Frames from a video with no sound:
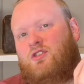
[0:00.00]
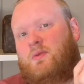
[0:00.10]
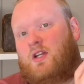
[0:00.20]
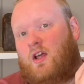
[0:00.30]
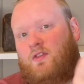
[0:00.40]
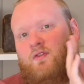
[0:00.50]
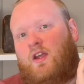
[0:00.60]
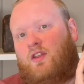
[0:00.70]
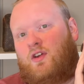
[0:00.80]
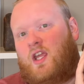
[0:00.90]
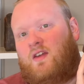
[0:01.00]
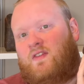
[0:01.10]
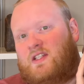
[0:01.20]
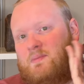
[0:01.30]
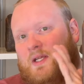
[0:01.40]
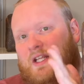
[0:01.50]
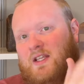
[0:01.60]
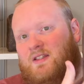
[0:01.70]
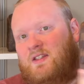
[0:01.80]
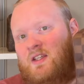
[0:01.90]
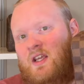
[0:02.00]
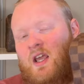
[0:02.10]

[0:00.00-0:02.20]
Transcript: but not the regular canvas Speedies.